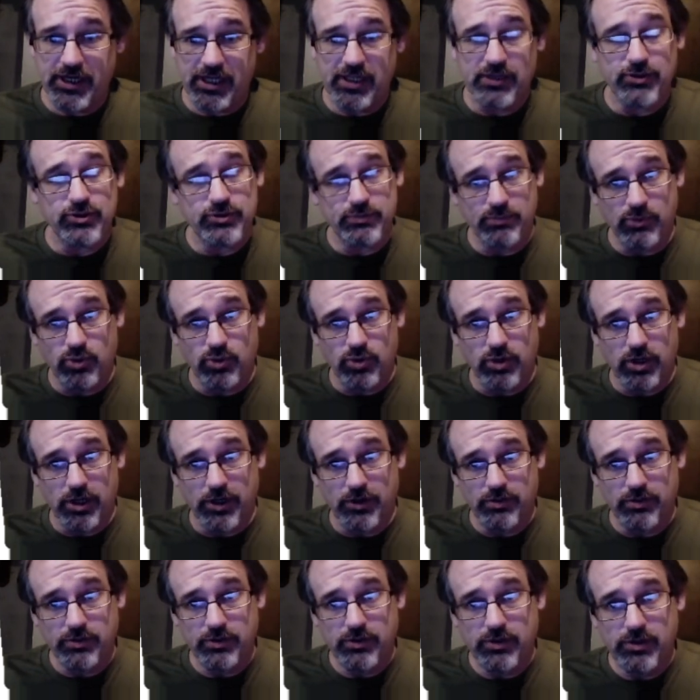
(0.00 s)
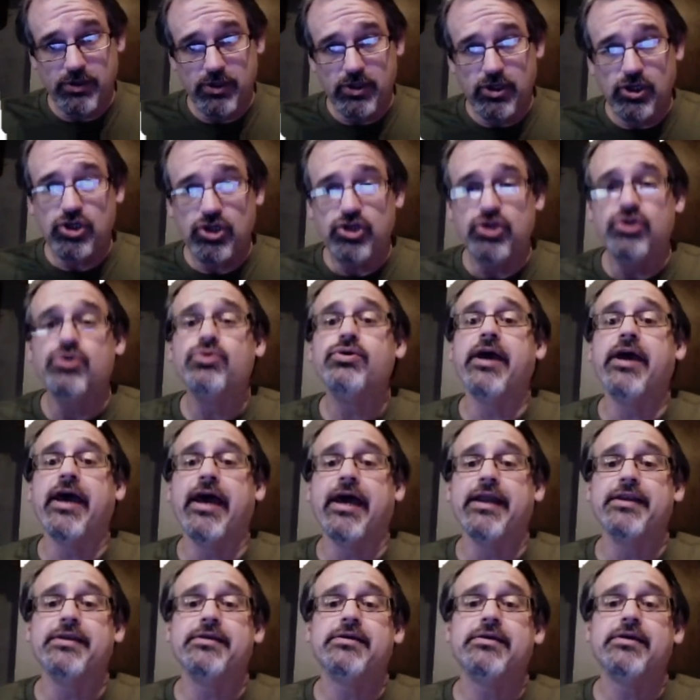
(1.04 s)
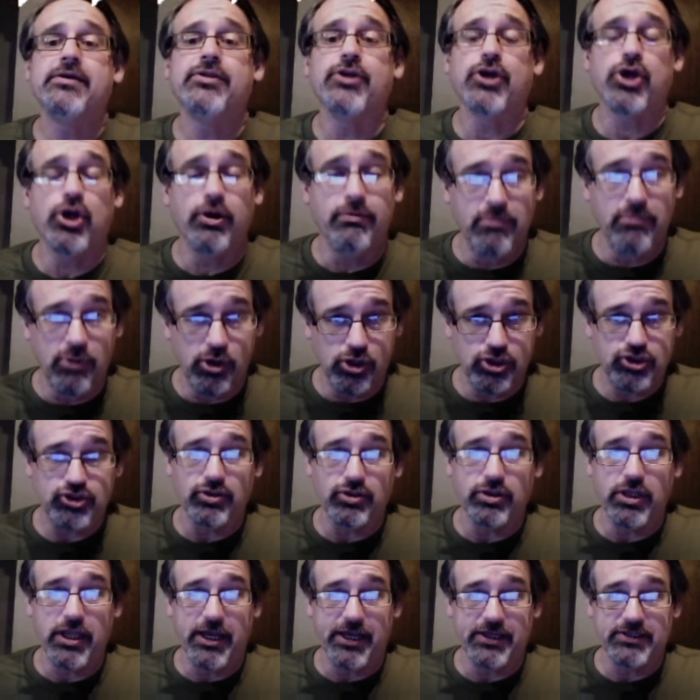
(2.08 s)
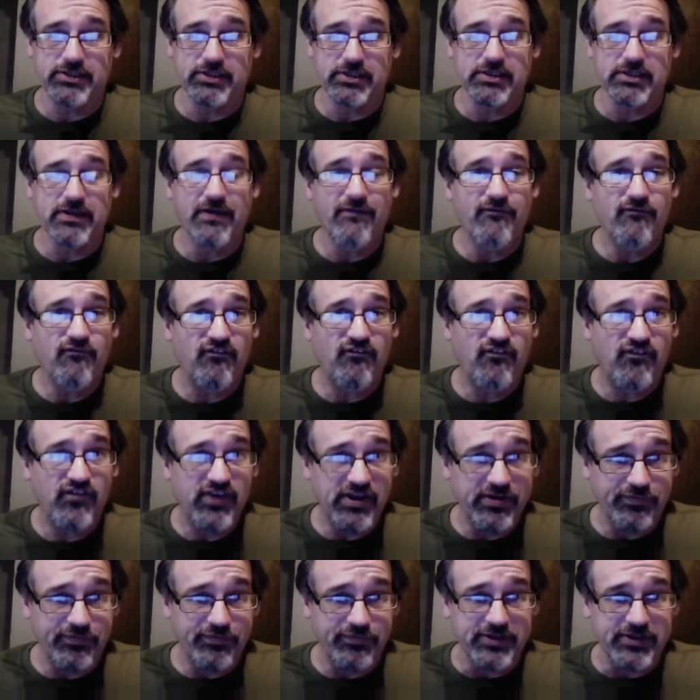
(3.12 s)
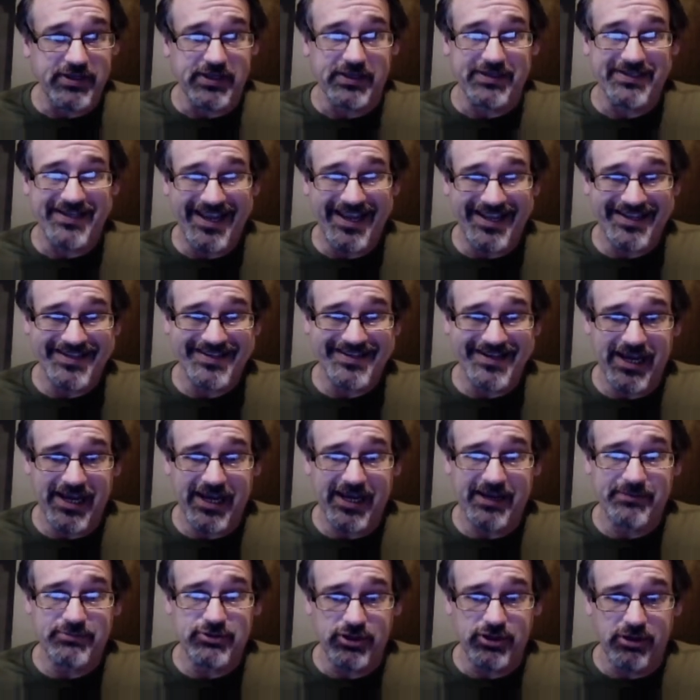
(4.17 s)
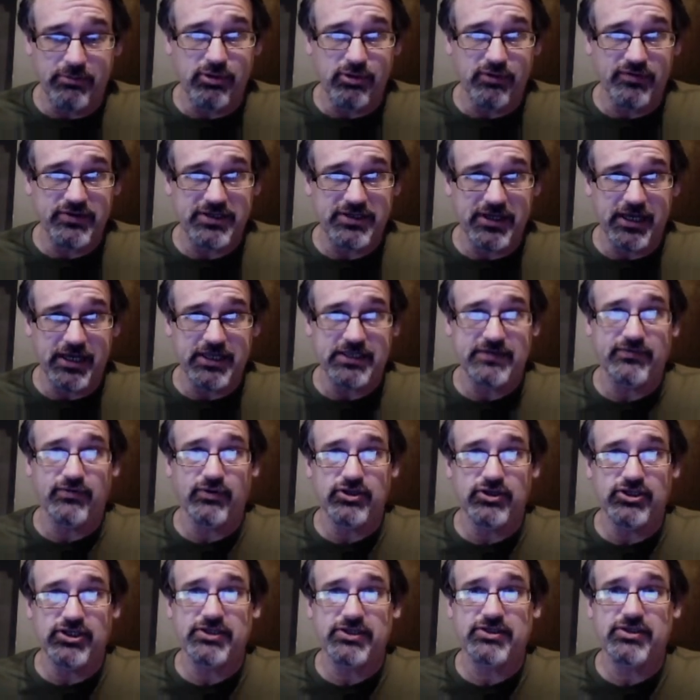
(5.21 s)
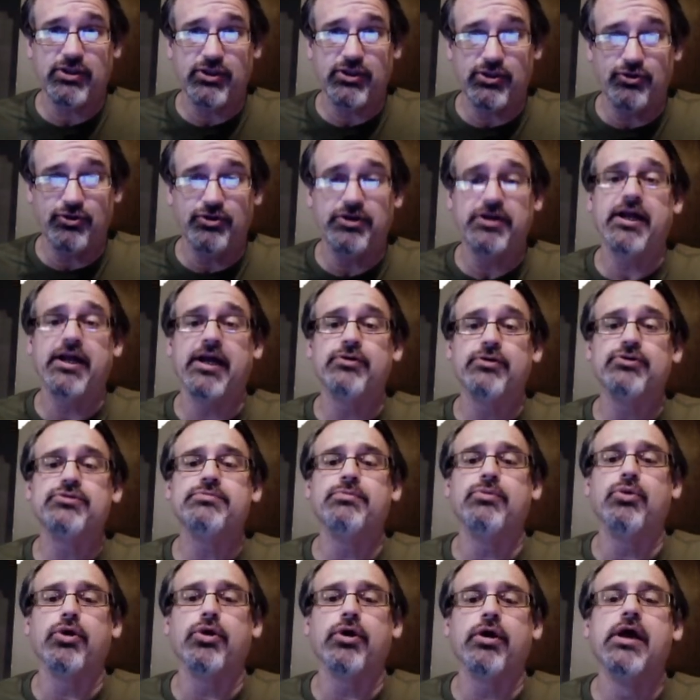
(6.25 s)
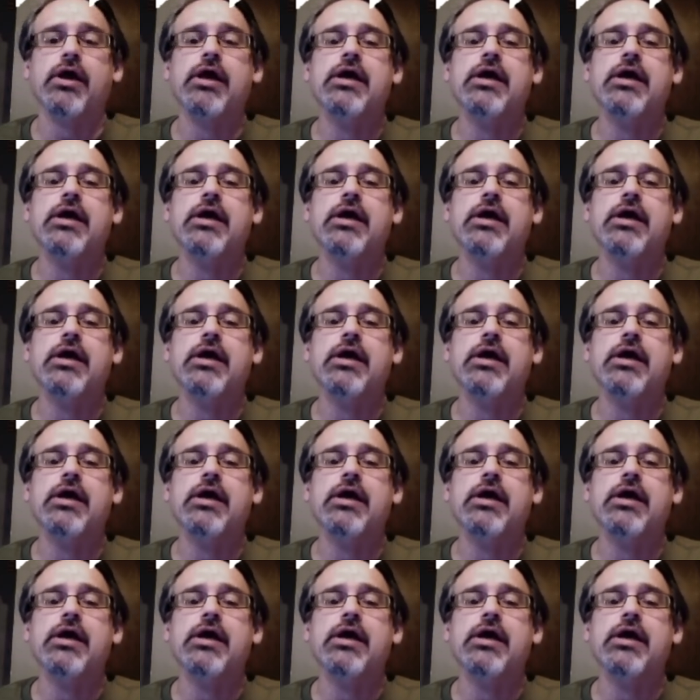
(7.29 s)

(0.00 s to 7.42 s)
more, you get the commercial license. 10 times the number of sites for just $30 more.